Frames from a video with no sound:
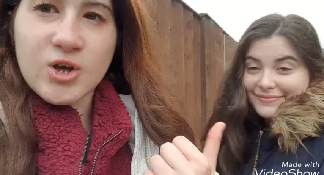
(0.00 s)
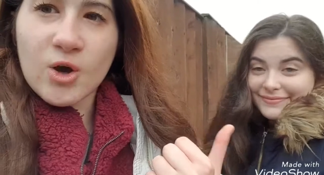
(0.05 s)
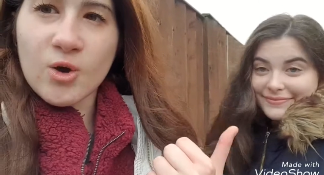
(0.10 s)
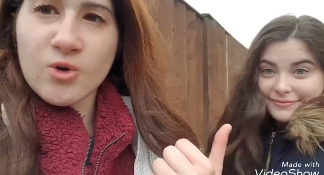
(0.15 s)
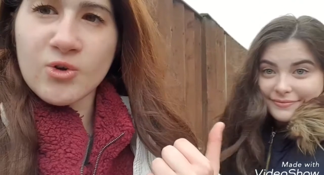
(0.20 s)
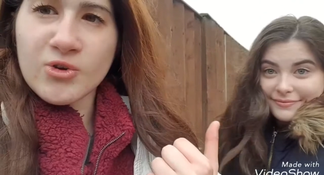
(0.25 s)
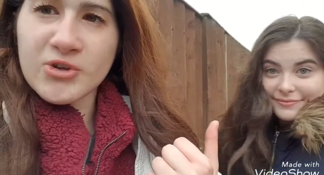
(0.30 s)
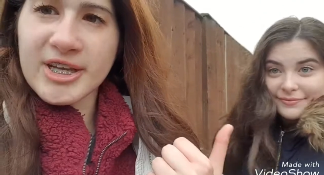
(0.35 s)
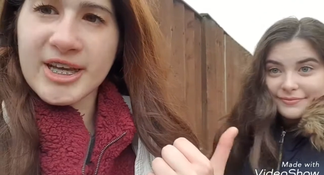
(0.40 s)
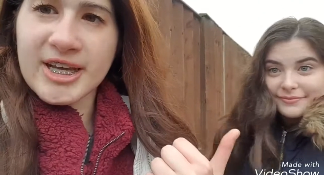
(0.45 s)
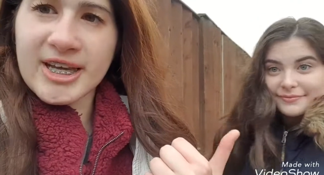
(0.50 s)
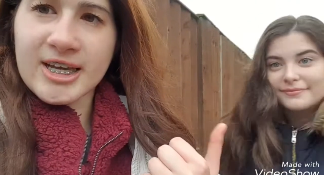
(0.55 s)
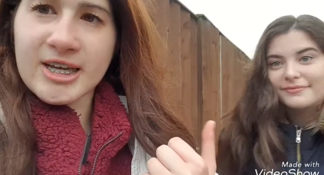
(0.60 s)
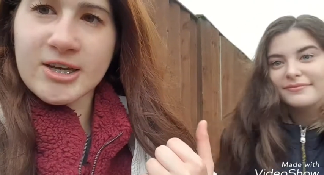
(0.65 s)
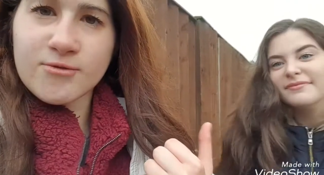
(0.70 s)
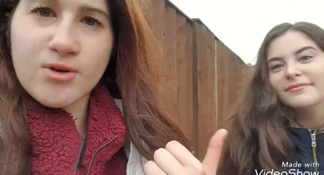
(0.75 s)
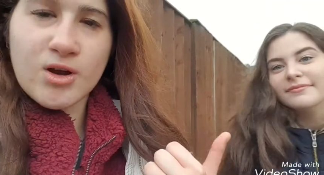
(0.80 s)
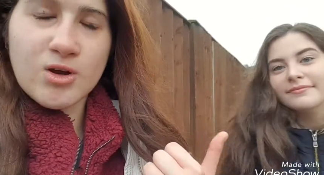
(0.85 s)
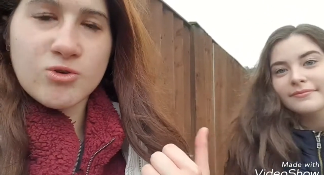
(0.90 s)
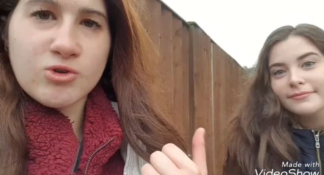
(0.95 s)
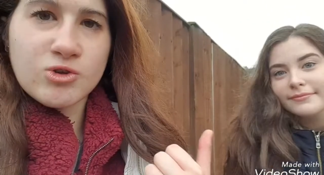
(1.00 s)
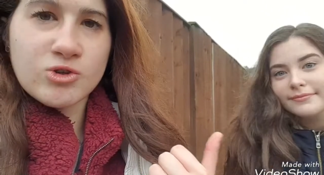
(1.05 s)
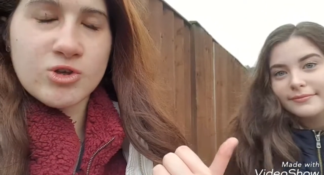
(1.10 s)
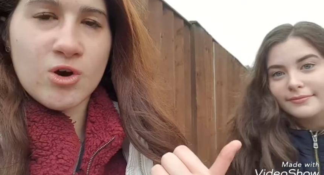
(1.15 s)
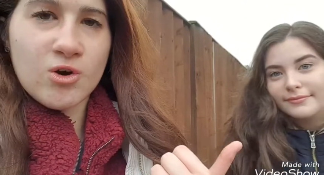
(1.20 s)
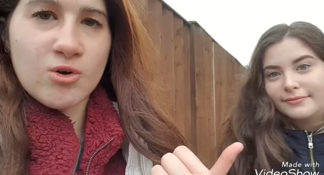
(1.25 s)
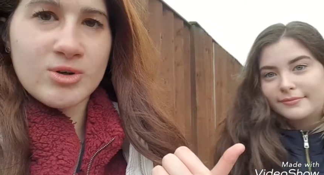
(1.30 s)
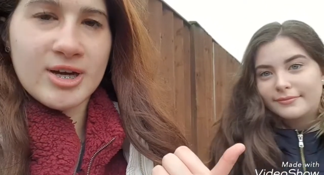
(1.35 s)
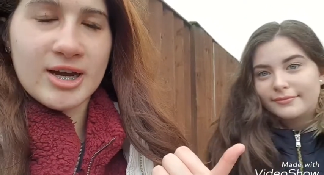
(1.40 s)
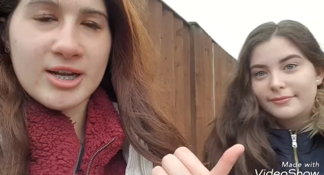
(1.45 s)
Speaker 1: goldy, rose
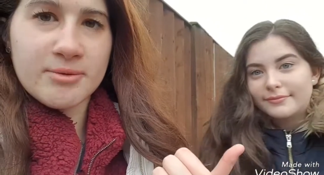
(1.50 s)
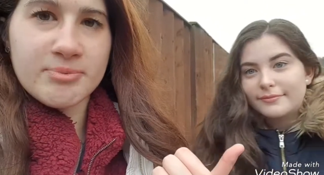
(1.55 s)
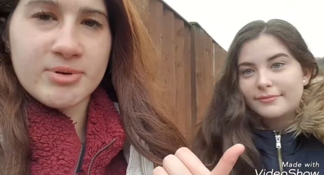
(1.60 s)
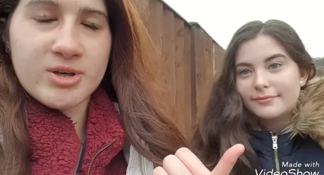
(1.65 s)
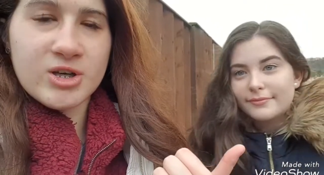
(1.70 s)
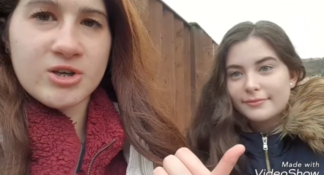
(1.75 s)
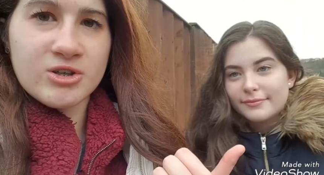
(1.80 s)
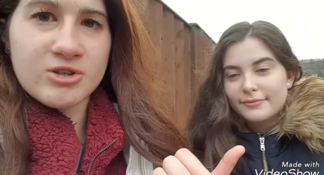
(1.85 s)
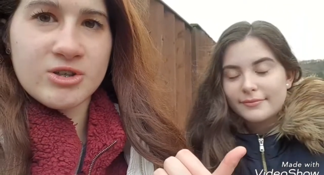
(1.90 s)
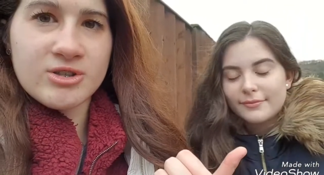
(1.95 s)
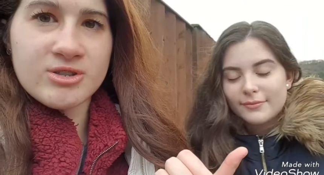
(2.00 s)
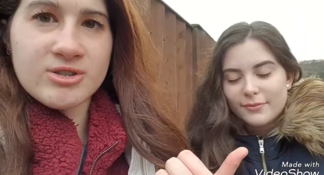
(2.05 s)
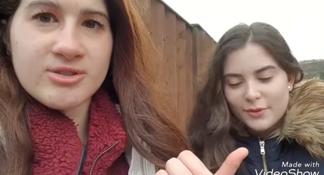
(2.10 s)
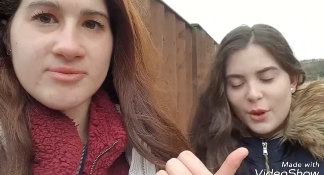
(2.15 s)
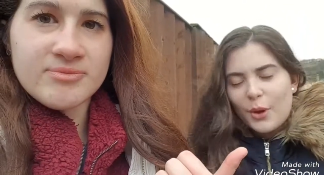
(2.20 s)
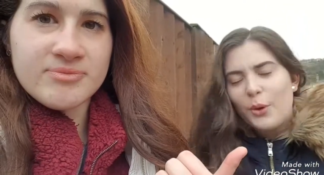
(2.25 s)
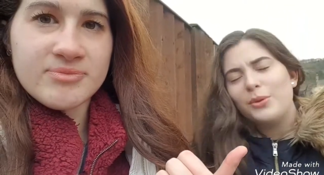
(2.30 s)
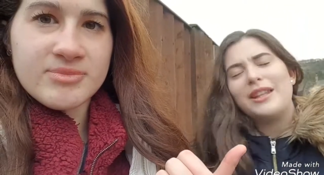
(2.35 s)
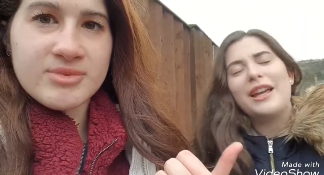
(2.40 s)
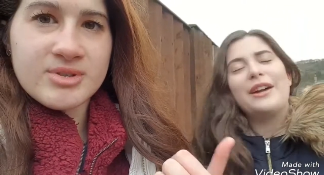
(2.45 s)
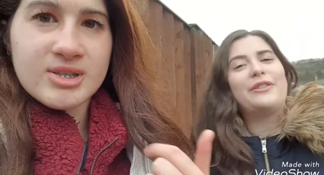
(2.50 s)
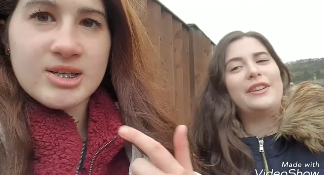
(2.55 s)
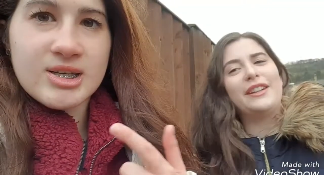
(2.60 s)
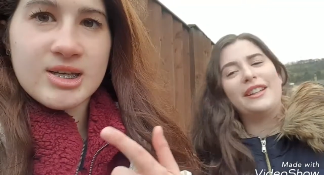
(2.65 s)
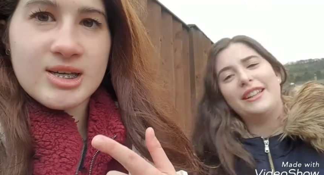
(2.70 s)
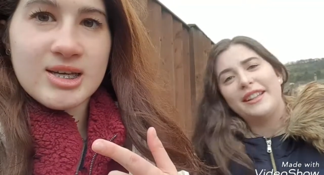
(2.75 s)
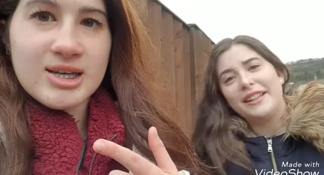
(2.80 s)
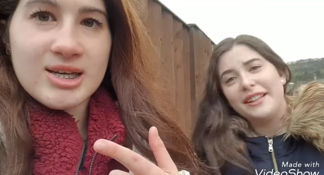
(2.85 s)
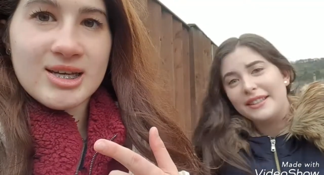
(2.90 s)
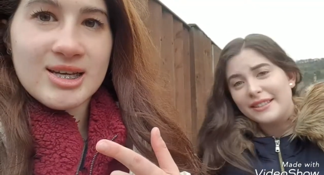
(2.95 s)
gold kind of person. Oh,
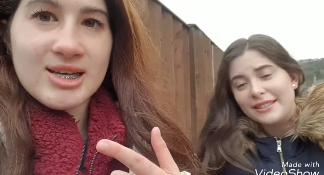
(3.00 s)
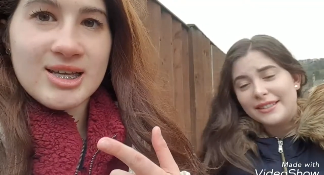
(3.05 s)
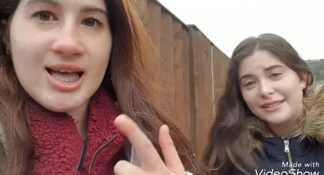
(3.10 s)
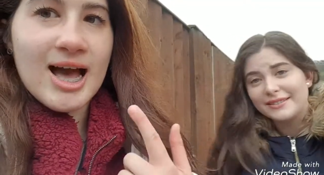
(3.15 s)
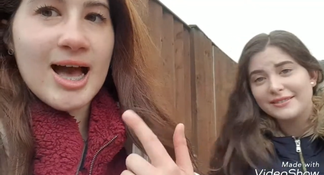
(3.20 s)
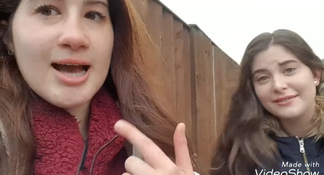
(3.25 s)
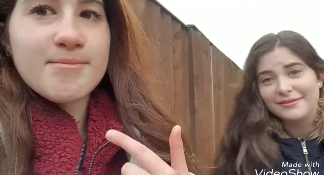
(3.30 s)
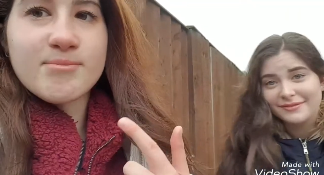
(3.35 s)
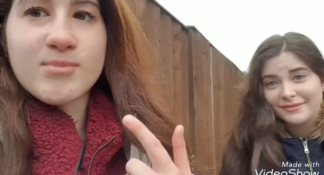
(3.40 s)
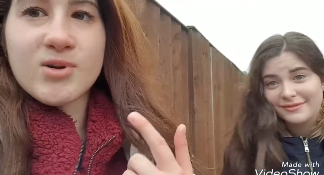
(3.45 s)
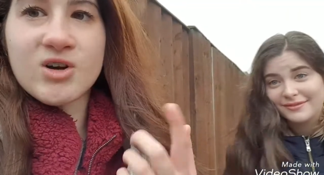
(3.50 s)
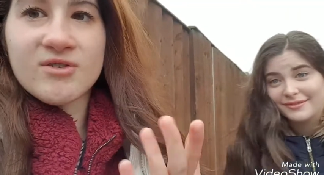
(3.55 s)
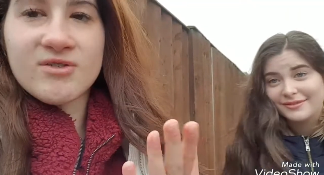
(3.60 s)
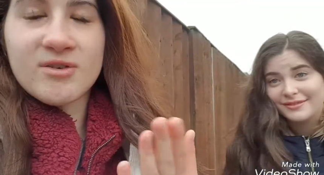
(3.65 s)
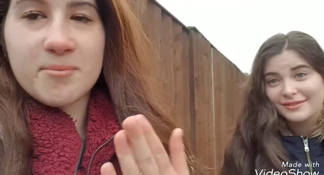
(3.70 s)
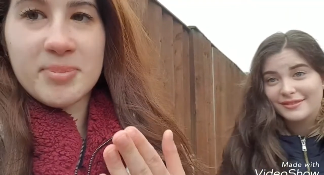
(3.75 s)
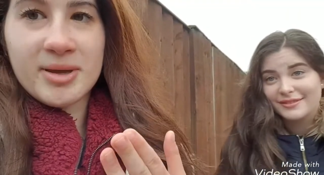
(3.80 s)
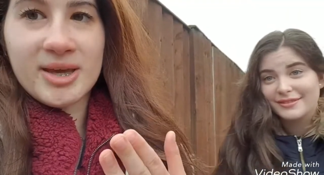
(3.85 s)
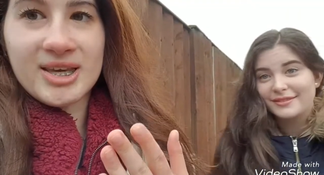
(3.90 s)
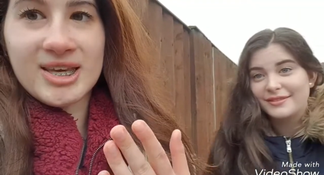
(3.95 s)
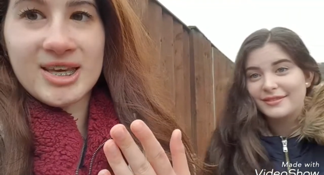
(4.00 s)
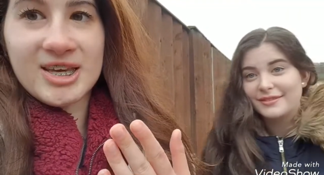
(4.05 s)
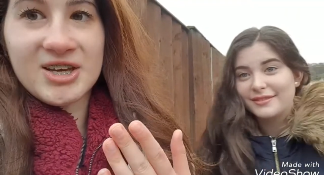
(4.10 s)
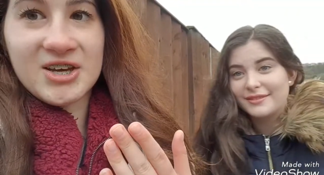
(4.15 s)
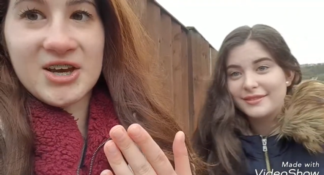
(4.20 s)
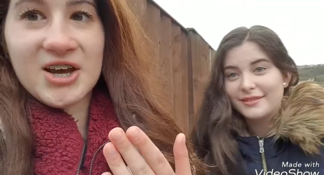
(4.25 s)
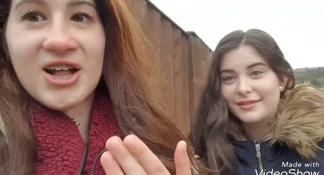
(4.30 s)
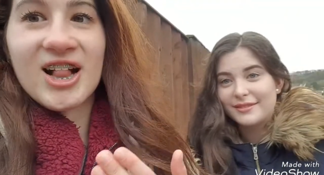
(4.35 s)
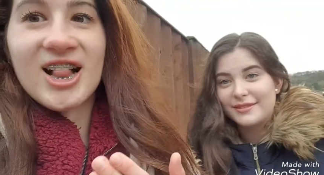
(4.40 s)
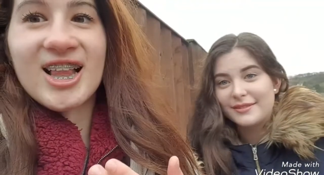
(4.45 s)
definitely. I'm more of a pinky
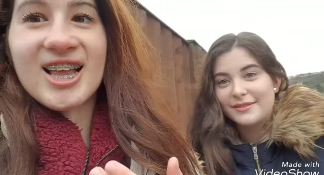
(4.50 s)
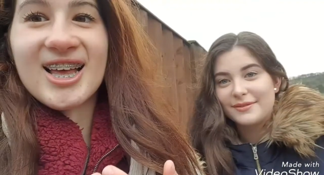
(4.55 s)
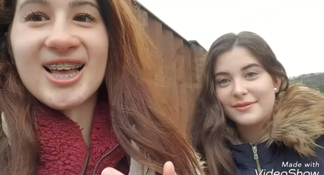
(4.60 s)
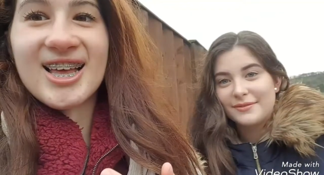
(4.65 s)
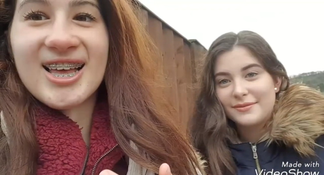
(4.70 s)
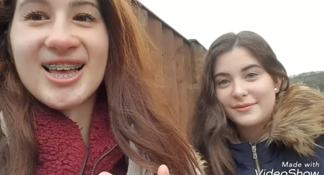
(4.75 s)
girl.